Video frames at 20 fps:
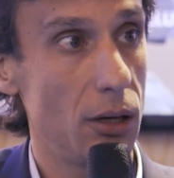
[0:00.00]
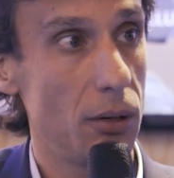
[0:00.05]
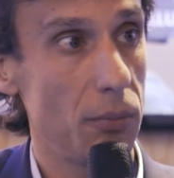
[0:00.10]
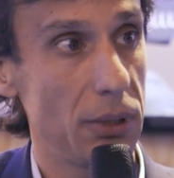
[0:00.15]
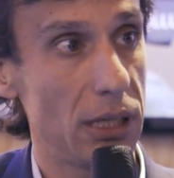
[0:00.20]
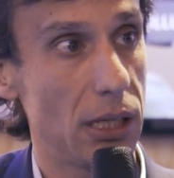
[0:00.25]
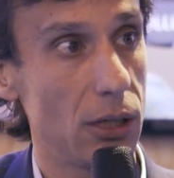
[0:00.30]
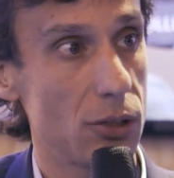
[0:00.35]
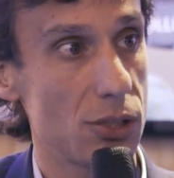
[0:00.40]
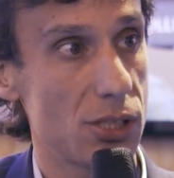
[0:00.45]

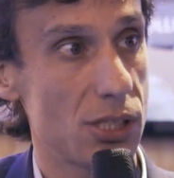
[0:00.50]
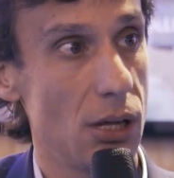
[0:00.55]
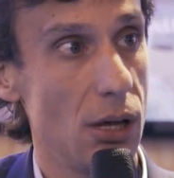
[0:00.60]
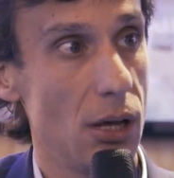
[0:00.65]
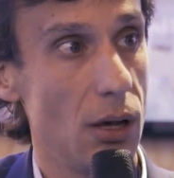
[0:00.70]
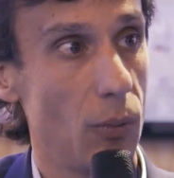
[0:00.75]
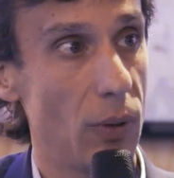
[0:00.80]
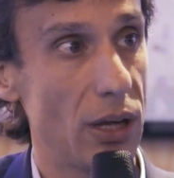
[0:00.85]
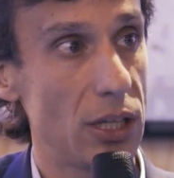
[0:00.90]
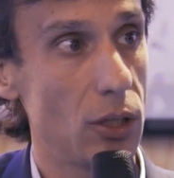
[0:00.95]
Because
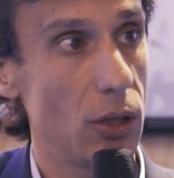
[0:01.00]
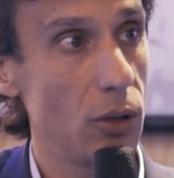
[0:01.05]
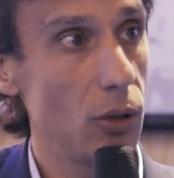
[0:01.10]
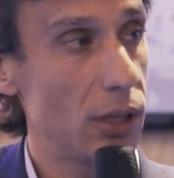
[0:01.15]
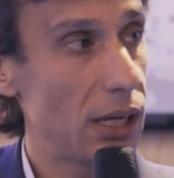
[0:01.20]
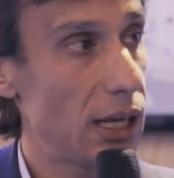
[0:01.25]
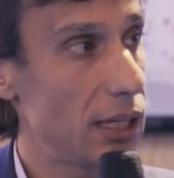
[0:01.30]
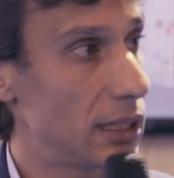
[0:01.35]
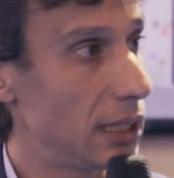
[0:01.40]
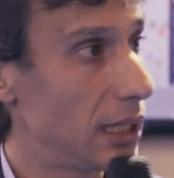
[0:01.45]
when you
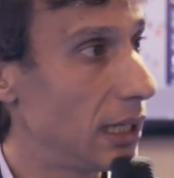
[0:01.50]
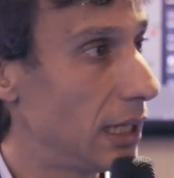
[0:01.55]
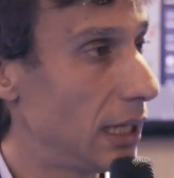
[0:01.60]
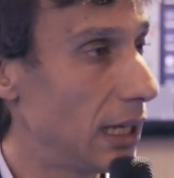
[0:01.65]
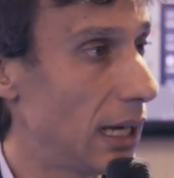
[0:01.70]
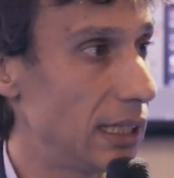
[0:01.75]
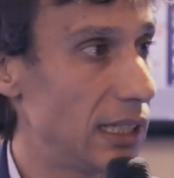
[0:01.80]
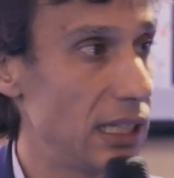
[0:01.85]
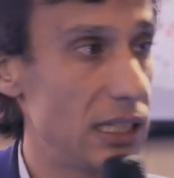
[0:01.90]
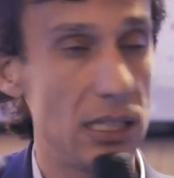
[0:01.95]
look at
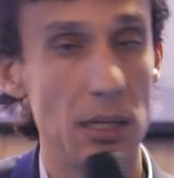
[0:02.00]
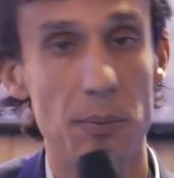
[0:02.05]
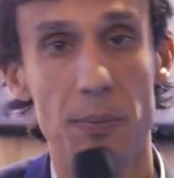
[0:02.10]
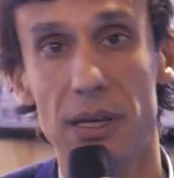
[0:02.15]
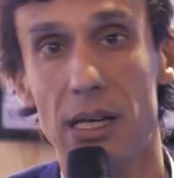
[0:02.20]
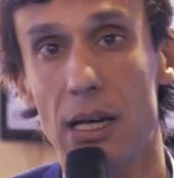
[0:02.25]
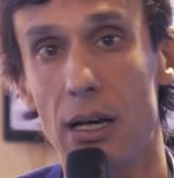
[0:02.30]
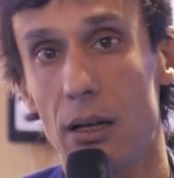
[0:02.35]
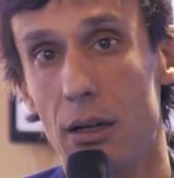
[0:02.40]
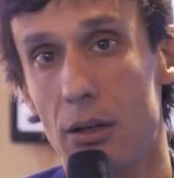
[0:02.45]
the
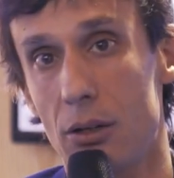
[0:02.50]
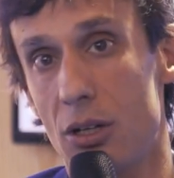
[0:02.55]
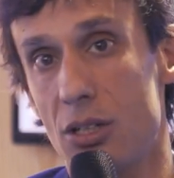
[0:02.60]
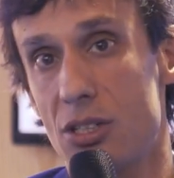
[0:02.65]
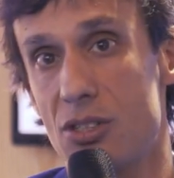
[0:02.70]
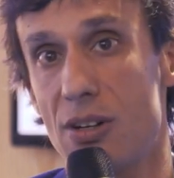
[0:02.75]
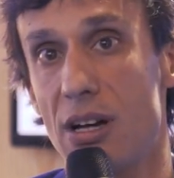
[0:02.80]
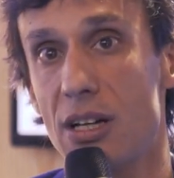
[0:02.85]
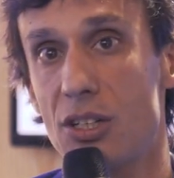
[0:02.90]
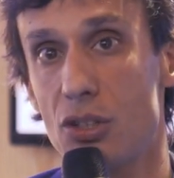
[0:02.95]
typical
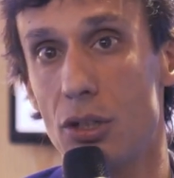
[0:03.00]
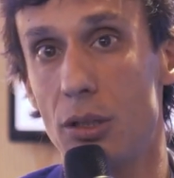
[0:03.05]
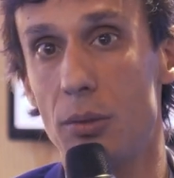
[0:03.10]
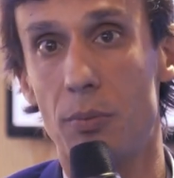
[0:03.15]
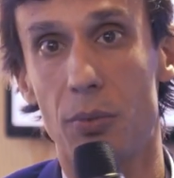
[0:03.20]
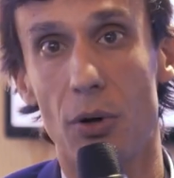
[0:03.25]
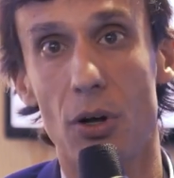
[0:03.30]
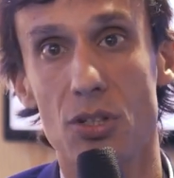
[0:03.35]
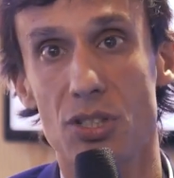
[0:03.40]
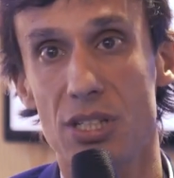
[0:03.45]
construction
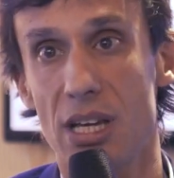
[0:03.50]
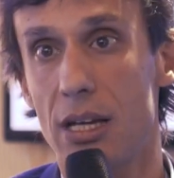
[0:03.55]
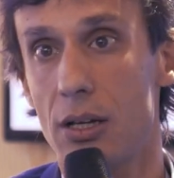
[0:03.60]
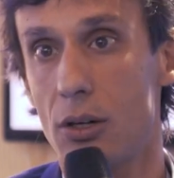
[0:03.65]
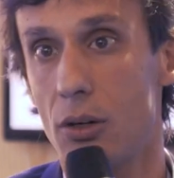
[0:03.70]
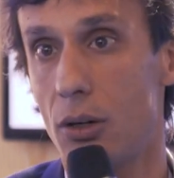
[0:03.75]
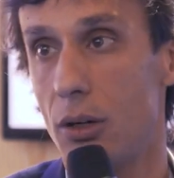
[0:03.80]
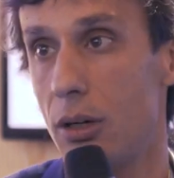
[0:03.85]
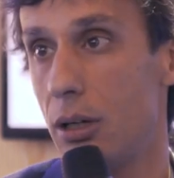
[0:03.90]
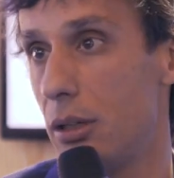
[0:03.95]

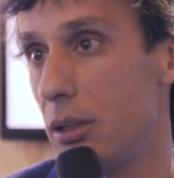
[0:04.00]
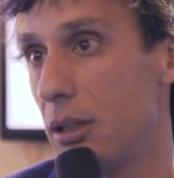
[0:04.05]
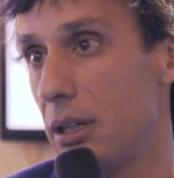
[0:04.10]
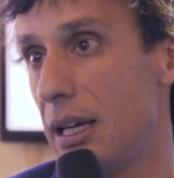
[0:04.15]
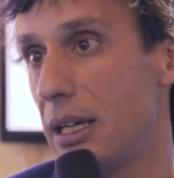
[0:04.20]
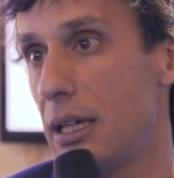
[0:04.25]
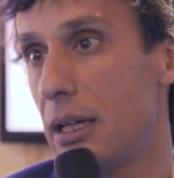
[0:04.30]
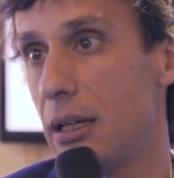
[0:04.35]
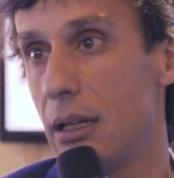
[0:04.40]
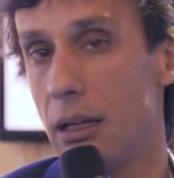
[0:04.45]
project, or
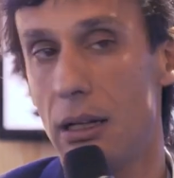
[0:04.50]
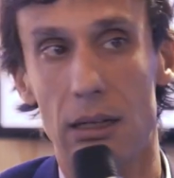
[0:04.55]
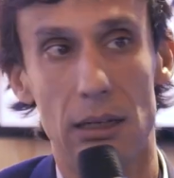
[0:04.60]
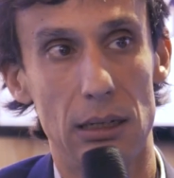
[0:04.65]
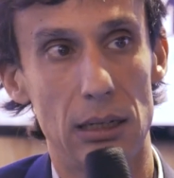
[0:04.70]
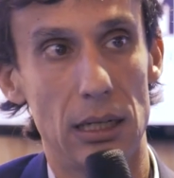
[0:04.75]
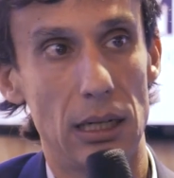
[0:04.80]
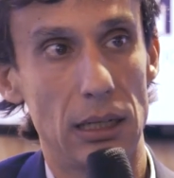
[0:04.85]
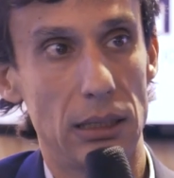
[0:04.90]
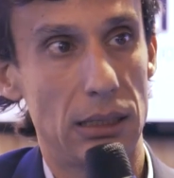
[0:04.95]
like
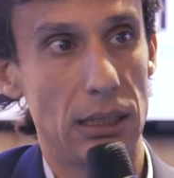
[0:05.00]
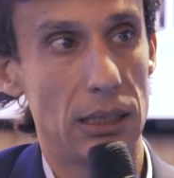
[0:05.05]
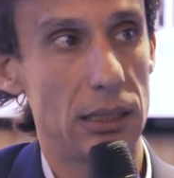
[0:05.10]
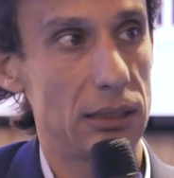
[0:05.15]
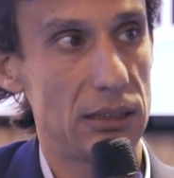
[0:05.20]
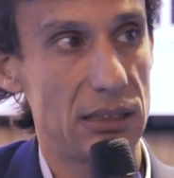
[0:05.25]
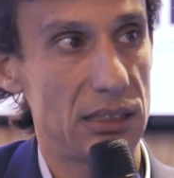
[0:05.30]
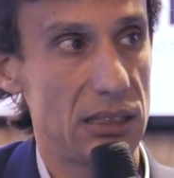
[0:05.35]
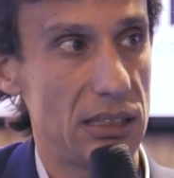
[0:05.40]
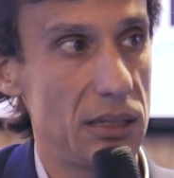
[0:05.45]
a
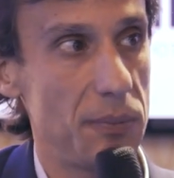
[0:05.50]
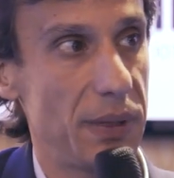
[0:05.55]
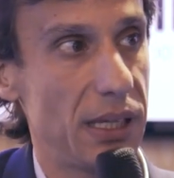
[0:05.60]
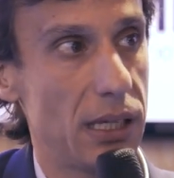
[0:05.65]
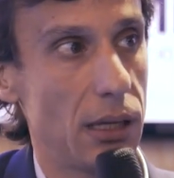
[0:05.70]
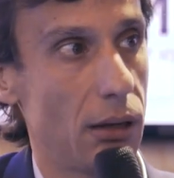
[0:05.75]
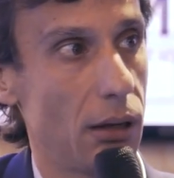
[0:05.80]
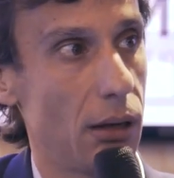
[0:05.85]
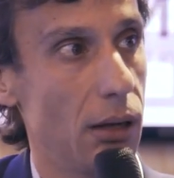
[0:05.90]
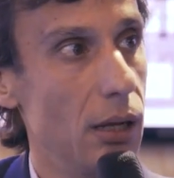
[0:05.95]

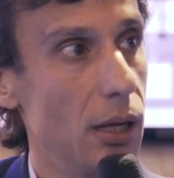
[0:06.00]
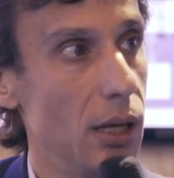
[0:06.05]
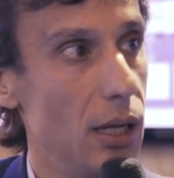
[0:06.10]
typical